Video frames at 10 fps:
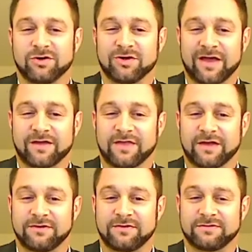or
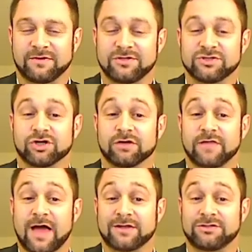that to deserve
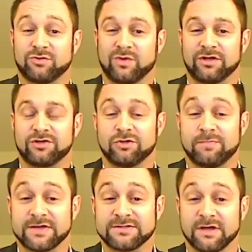latitude when you do
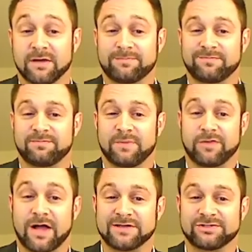mess up,
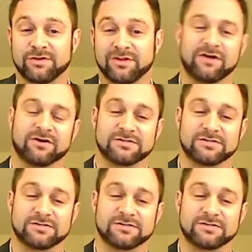applies to the leaders,